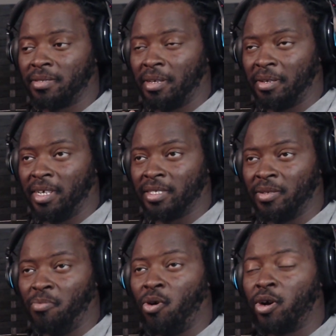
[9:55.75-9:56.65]
because
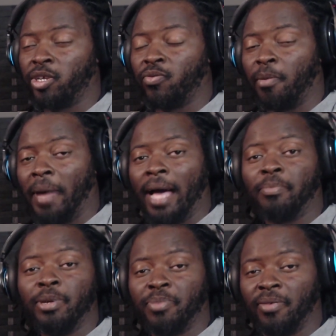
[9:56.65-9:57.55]
the more you
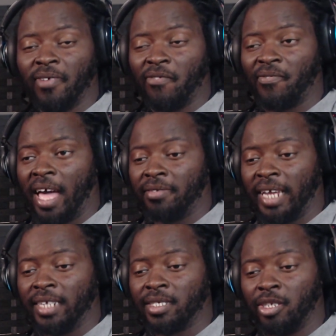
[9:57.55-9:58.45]
remind people of your
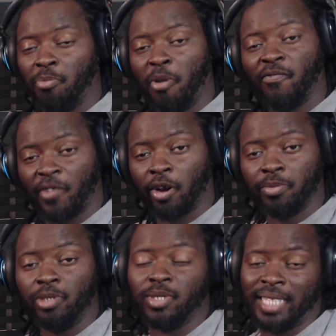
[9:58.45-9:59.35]
foundation, the more
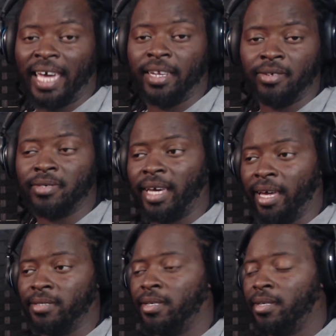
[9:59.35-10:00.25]
firm you stand on that.